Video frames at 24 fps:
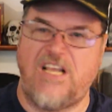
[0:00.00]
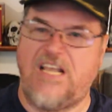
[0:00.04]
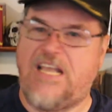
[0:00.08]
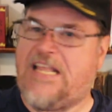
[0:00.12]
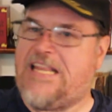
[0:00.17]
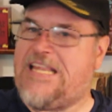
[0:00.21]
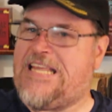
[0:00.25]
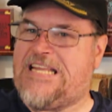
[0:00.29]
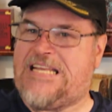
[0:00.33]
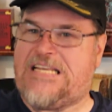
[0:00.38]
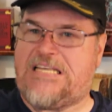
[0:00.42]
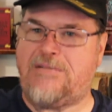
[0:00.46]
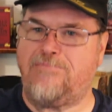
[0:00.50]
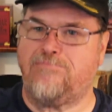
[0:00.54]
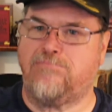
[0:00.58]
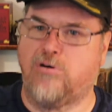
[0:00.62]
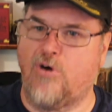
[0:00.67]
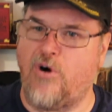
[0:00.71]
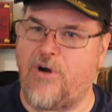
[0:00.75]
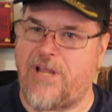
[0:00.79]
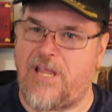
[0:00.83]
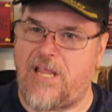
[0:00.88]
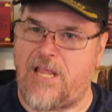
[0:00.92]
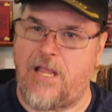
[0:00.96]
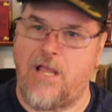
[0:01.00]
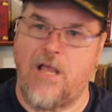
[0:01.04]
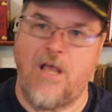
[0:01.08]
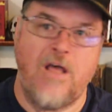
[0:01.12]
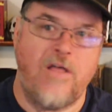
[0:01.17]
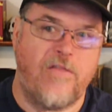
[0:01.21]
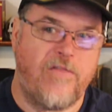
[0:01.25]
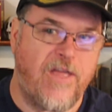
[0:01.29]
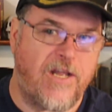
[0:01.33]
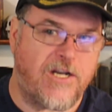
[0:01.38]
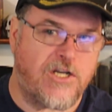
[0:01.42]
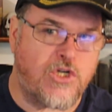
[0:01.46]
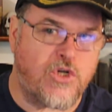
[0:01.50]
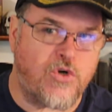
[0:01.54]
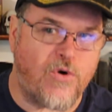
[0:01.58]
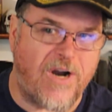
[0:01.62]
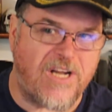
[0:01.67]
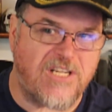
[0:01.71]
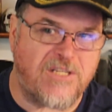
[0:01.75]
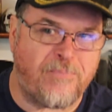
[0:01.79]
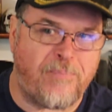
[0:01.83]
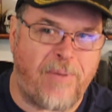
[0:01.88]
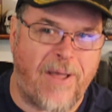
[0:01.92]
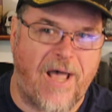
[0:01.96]
any debris that
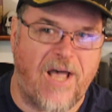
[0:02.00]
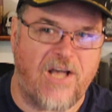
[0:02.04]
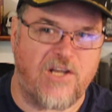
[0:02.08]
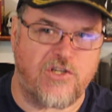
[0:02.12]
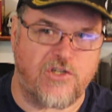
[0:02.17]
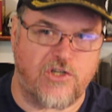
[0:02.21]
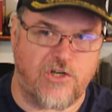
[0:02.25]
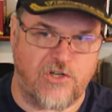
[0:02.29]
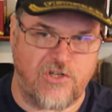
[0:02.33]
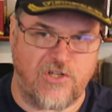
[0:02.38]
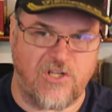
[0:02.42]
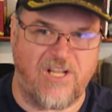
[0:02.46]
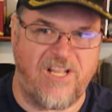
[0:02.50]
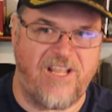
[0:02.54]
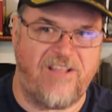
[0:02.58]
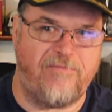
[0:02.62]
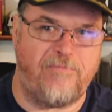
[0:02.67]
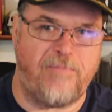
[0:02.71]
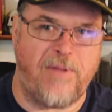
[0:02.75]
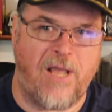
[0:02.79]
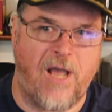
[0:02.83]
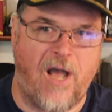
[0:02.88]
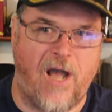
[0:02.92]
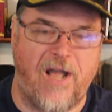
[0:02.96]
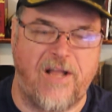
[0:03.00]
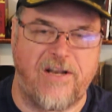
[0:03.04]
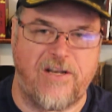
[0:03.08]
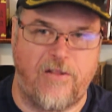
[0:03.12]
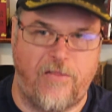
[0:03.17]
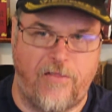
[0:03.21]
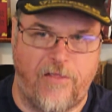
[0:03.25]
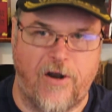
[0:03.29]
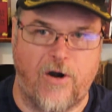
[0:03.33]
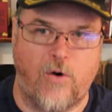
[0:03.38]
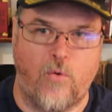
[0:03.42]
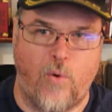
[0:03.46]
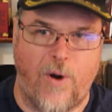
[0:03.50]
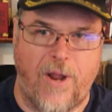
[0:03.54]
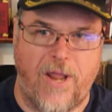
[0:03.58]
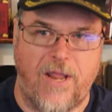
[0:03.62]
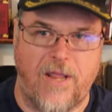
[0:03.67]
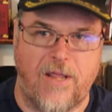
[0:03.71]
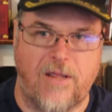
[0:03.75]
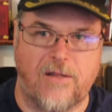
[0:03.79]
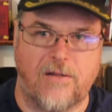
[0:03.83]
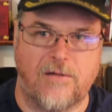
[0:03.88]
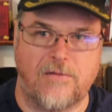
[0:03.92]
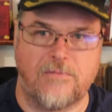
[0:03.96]
trespassers leave behind in their
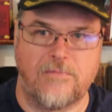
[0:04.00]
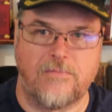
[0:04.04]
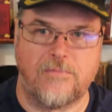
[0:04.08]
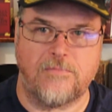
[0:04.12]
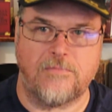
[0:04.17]
wake.